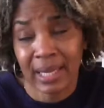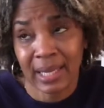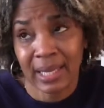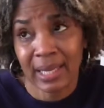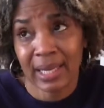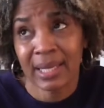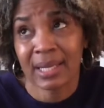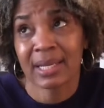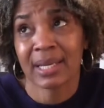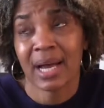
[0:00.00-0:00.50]

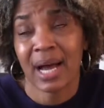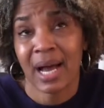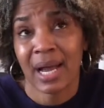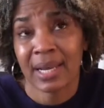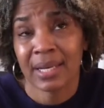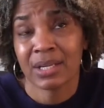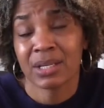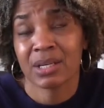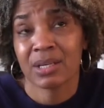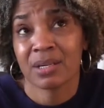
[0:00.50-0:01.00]
it
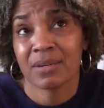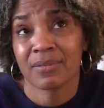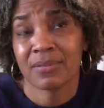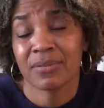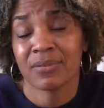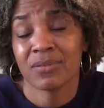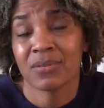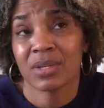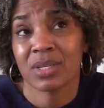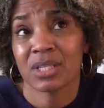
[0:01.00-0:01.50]
kind of
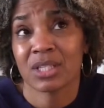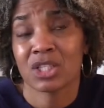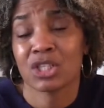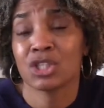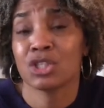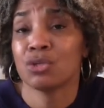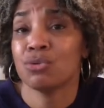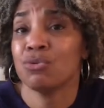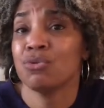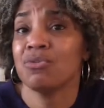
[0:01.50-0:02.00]

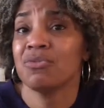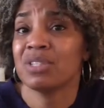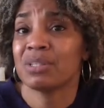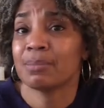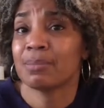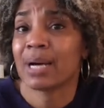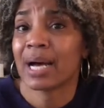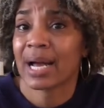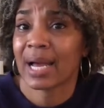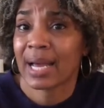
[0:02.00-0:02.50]
soothes
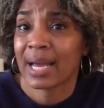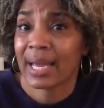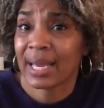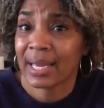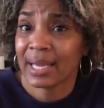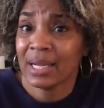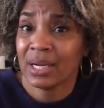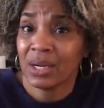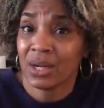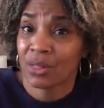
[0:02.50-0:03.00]

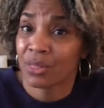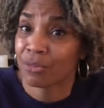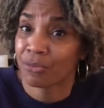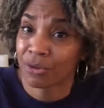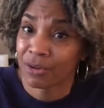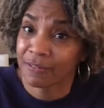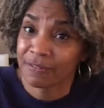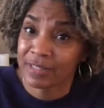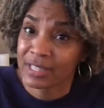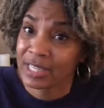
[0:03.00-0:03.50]
my
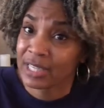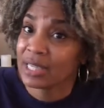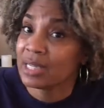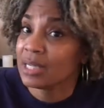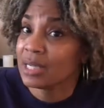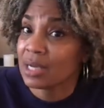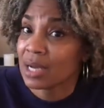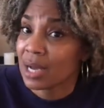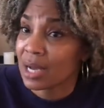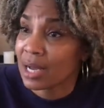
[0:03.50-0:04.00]
thrifting